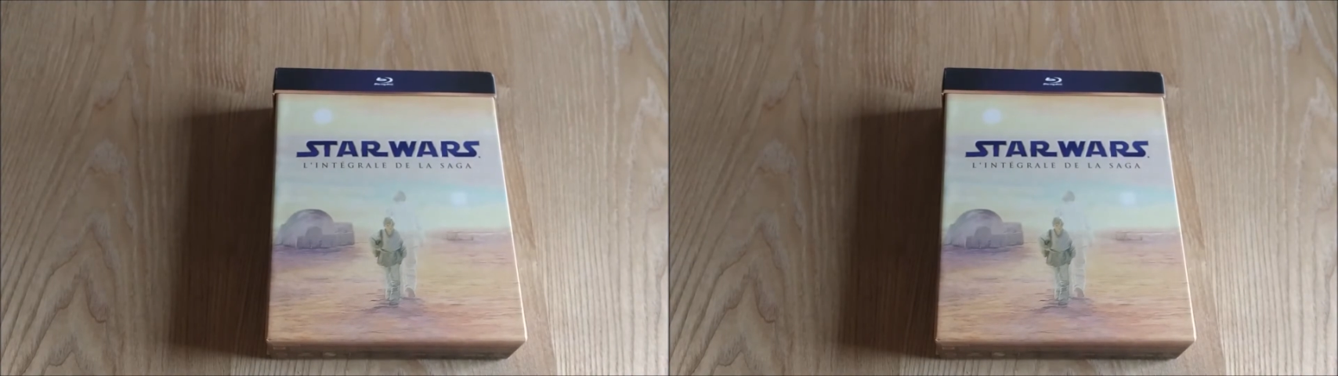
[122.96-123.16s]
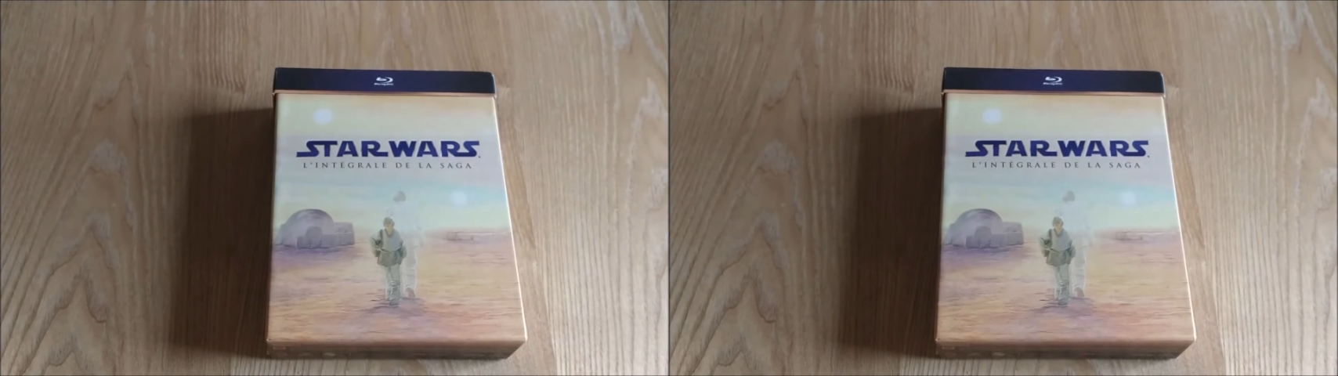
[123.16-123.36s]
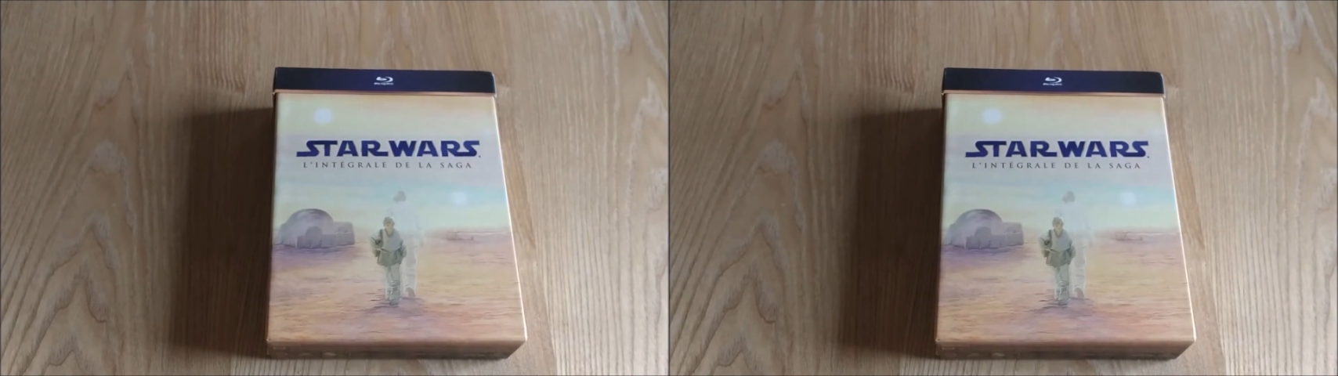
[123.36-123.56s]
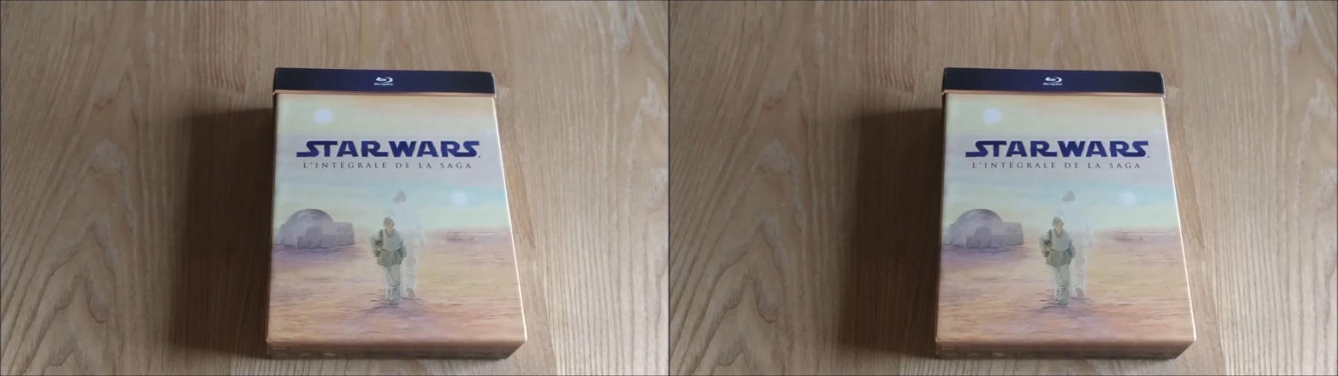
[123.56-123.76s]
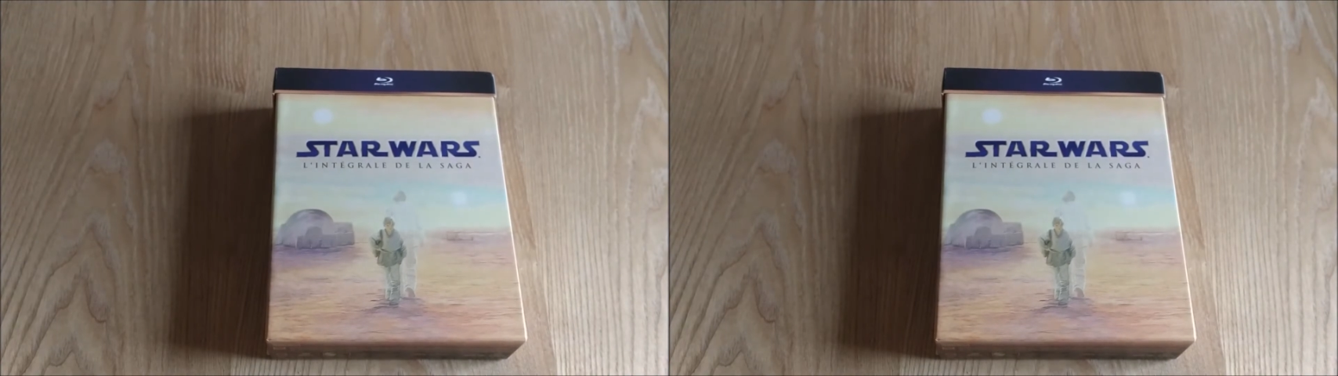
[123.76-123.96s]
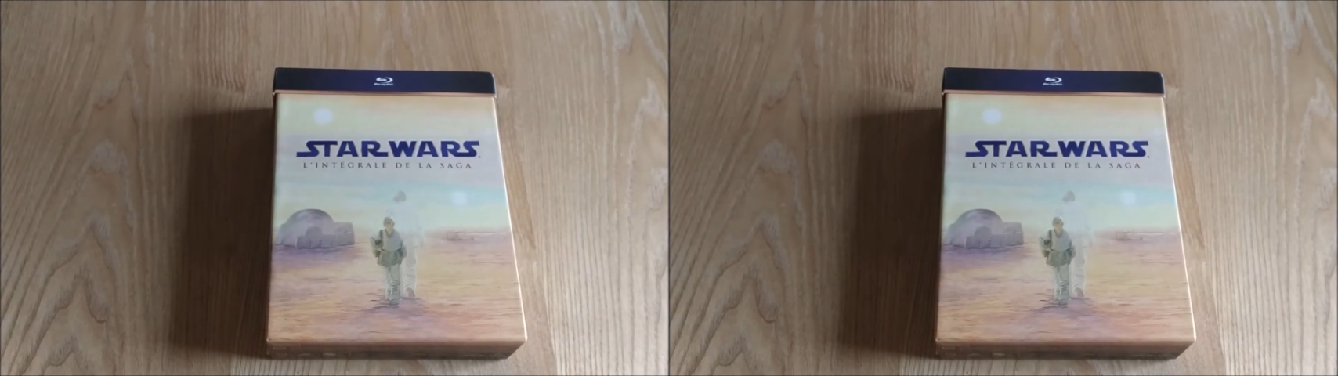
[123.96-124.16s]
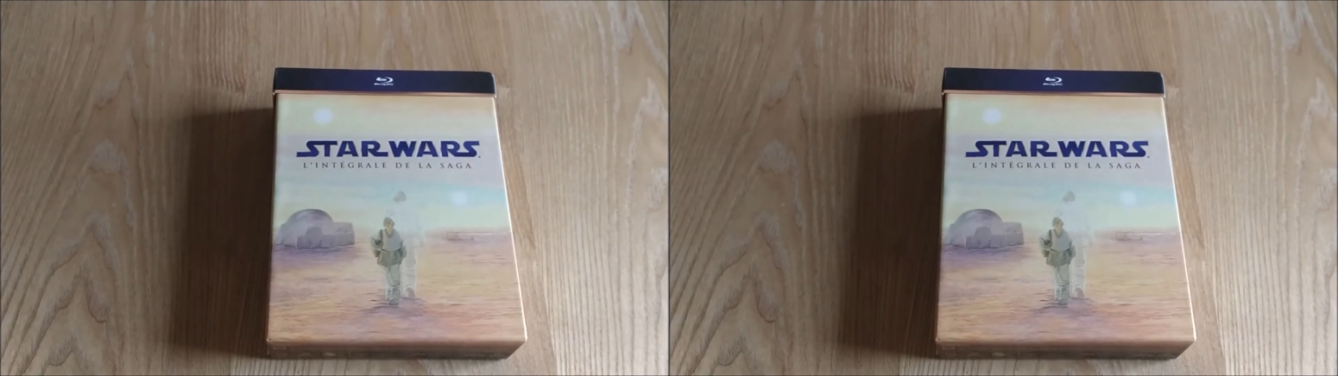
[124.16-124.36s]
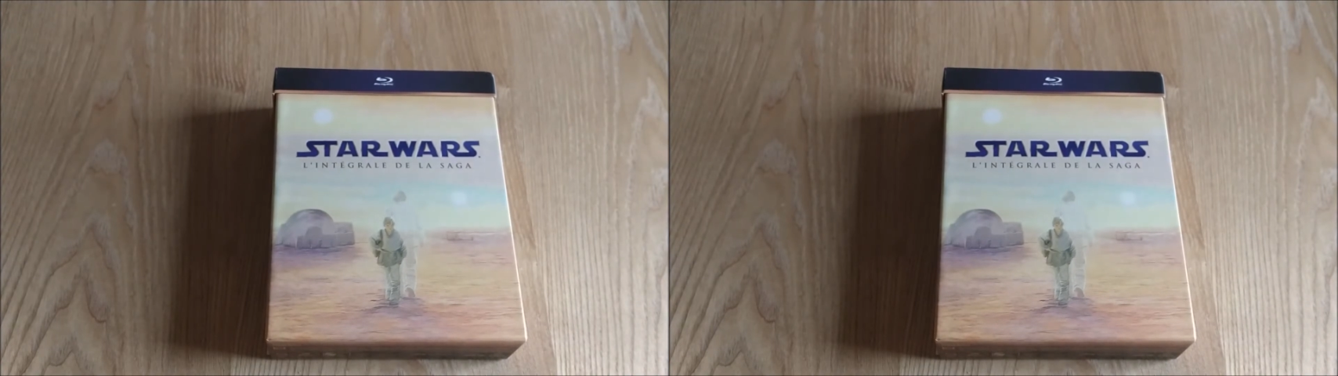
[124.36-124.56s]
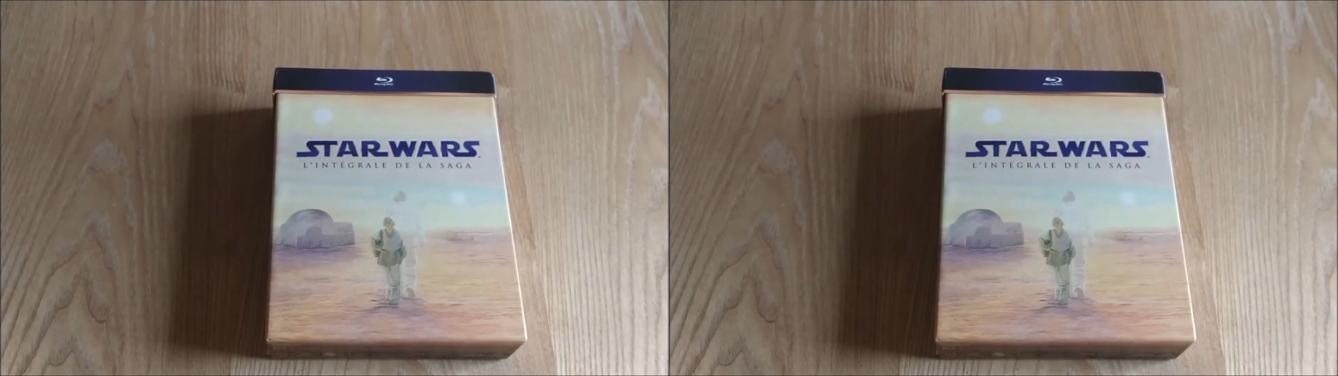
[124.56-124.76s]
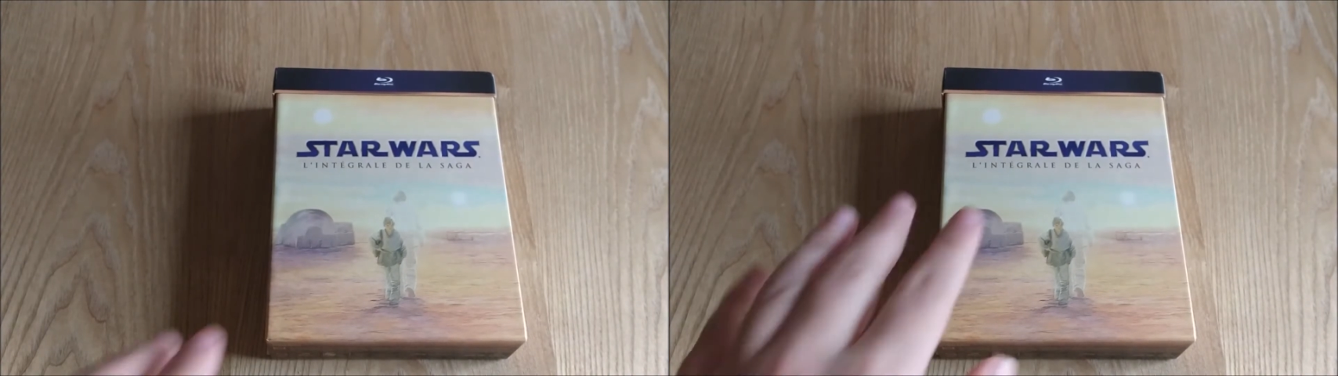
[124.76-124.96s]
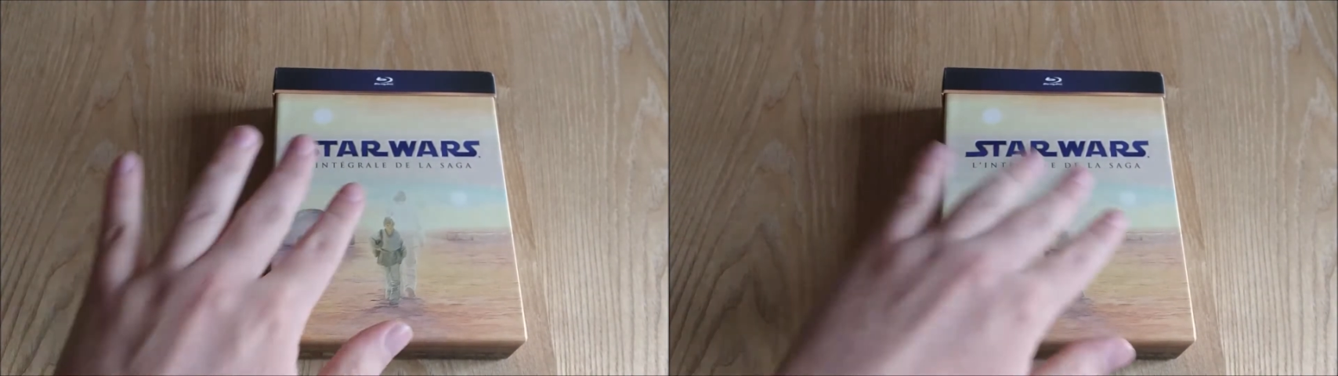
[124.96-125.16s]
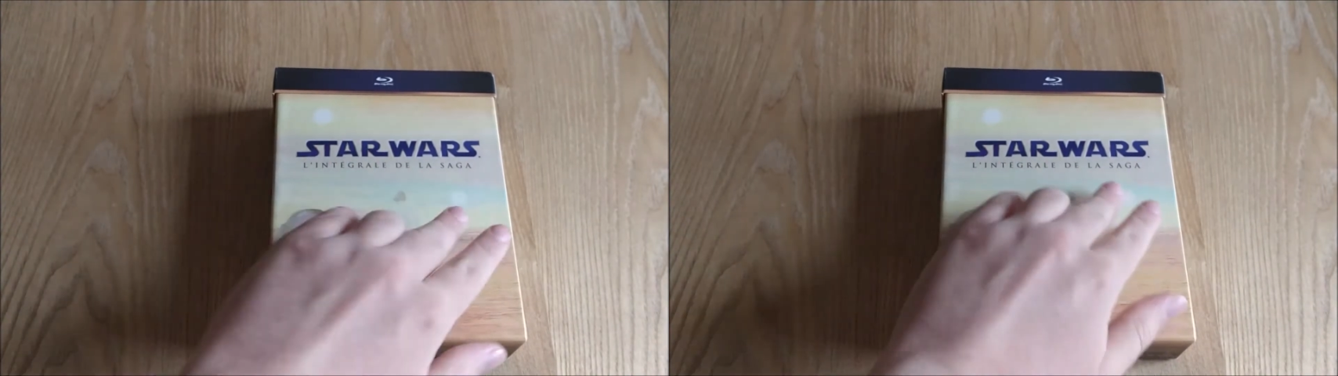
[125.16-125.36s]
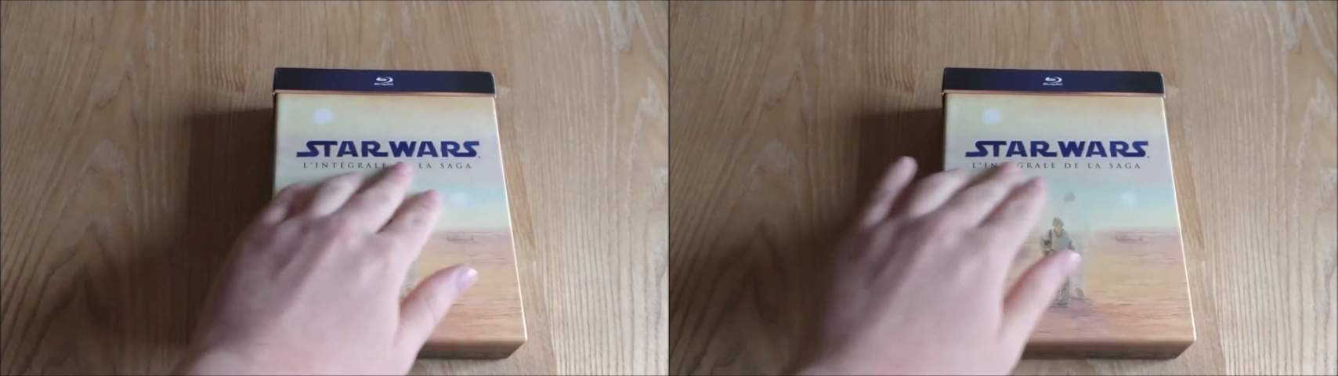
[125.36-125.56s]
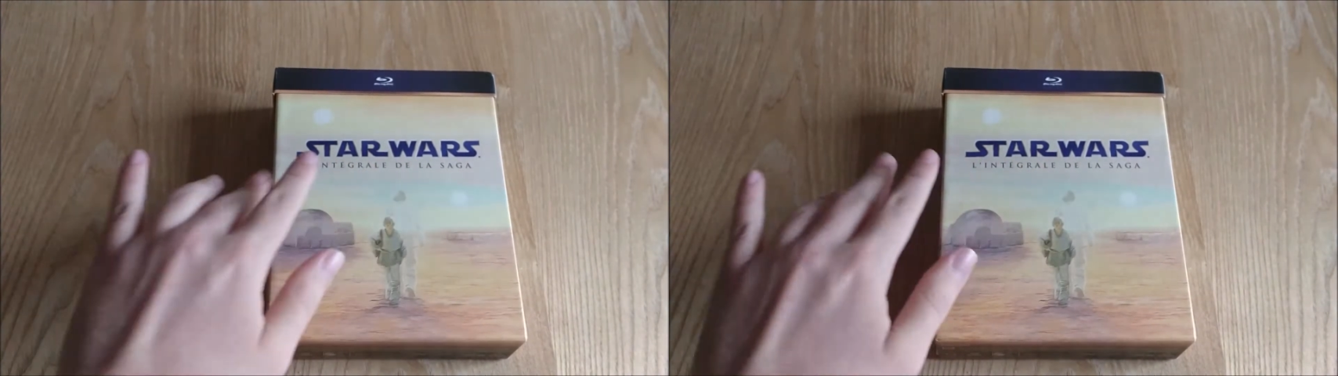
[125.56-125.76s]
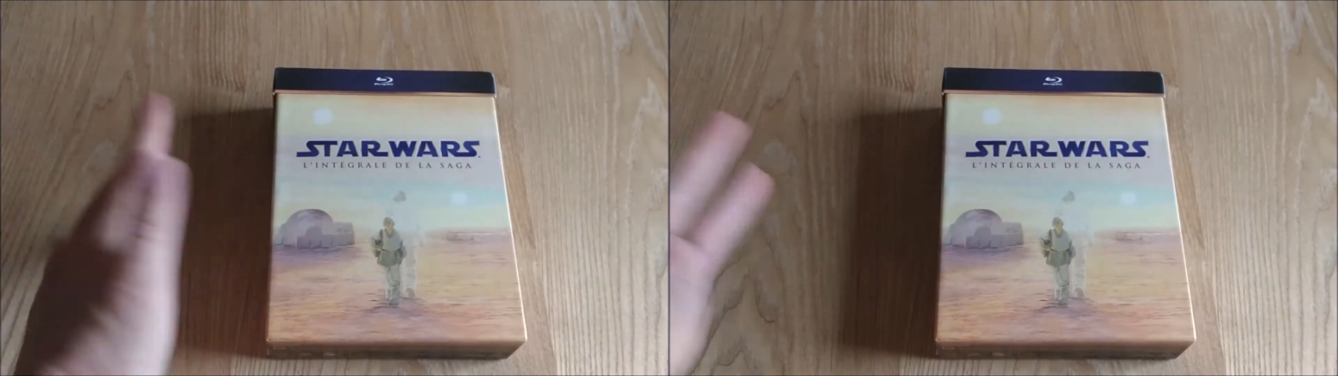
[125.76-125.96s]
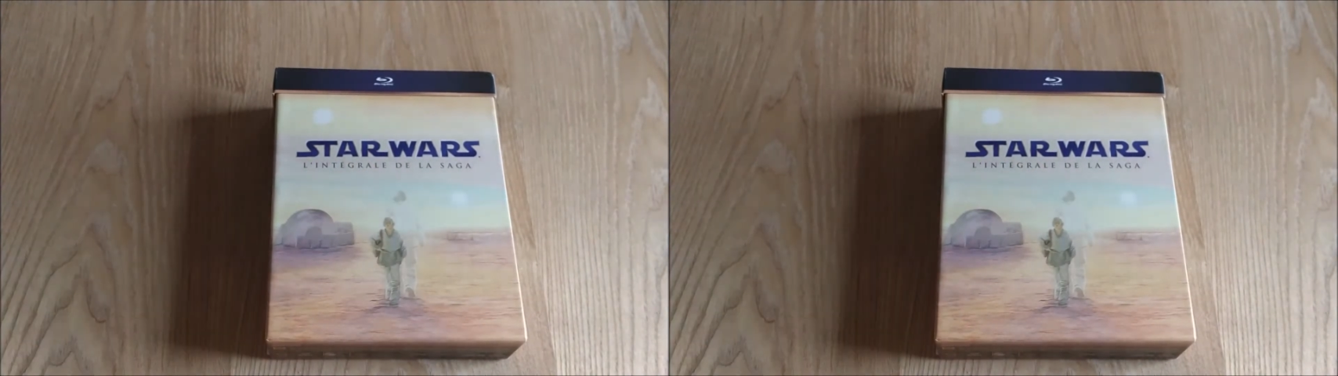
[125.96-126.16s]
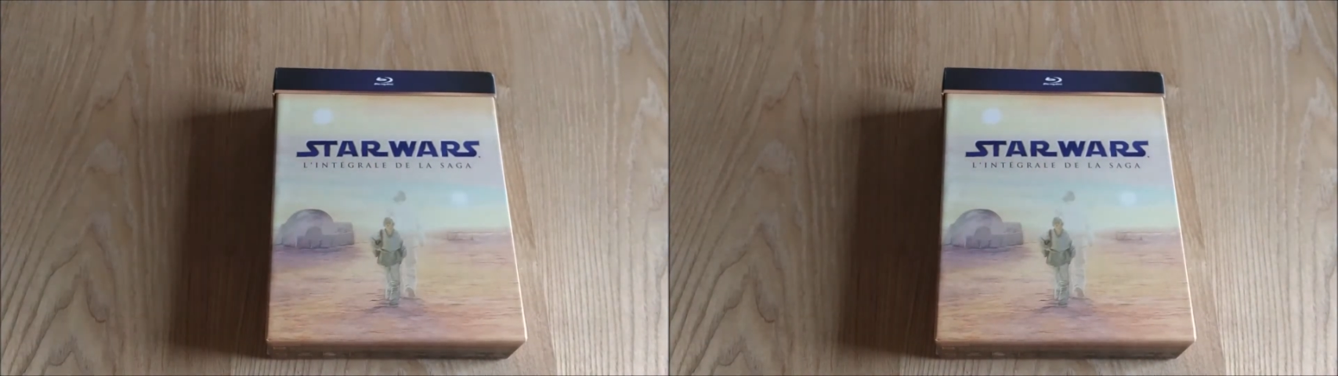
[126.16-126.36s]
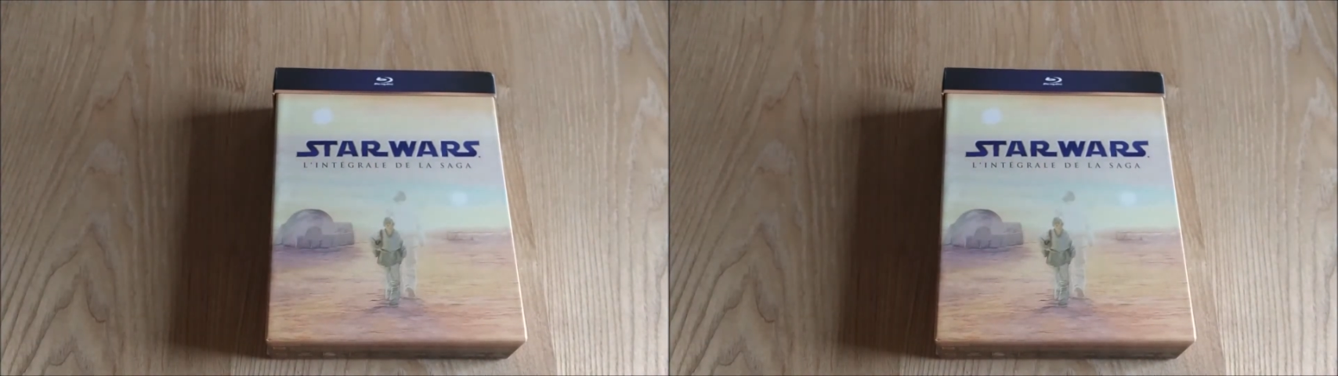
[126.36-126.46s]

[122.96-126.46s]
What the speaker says: [unreadable: no face in view]